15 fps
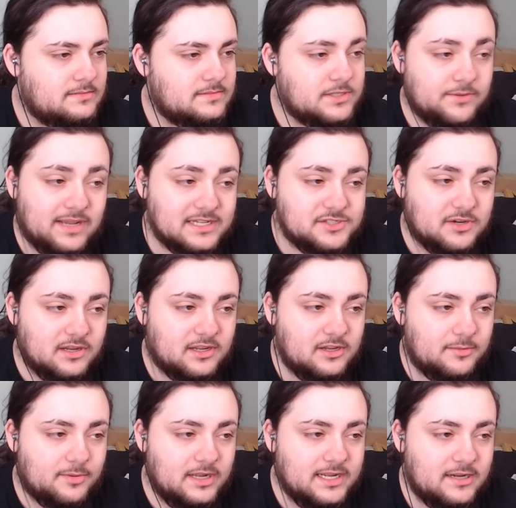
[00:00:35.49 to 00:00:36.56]
So we got to try to
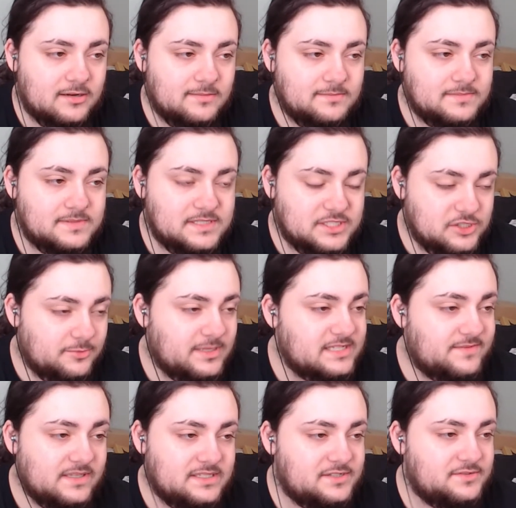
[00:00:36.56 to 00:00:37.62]
keep up right here. It's two
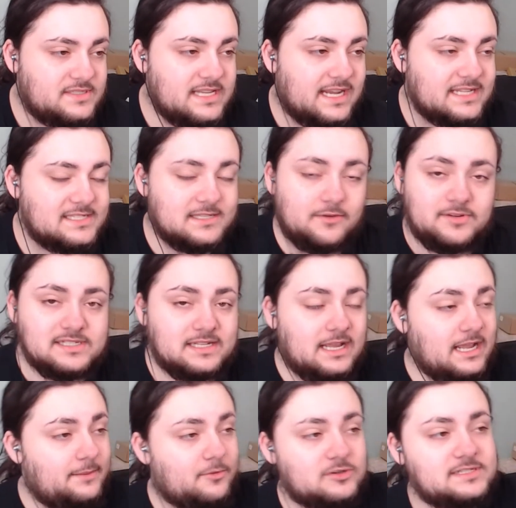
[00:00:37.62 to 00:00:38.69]
minutes, 52 seconds. Don't waste
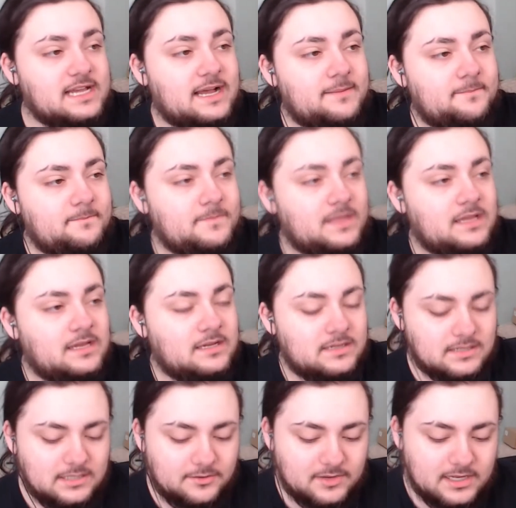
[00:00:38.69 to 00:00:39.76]
any more time.
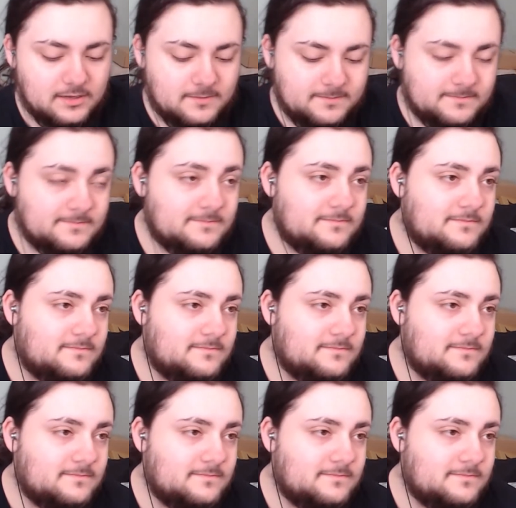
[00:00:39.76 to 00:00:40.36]
Here we go.